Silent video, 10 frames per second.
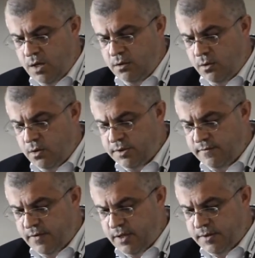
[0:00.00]
The Council
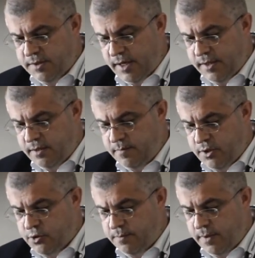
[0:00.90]
Fathers cited Bishop